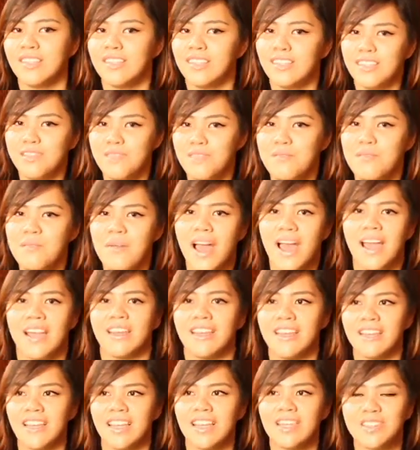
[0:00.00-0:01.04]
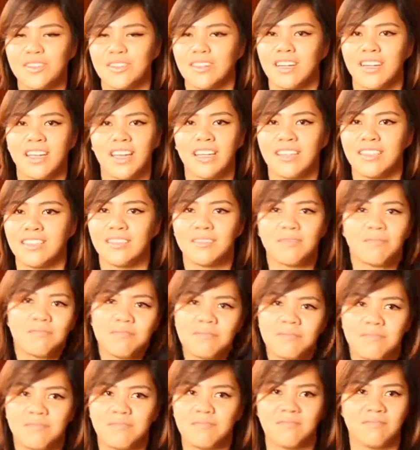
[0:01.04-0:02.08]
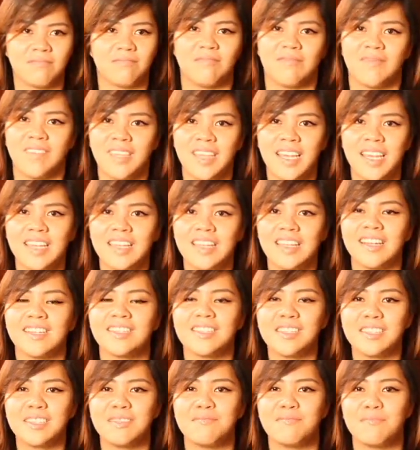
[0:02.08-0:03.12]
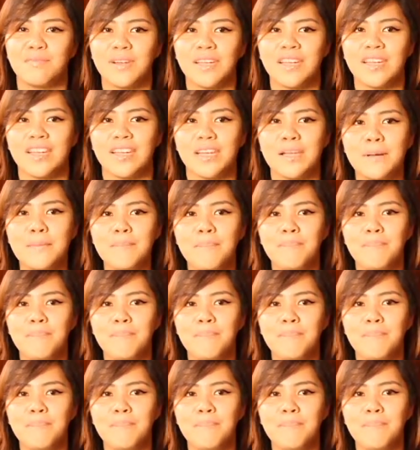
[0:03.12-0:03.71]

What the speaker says: human and nature cannot simply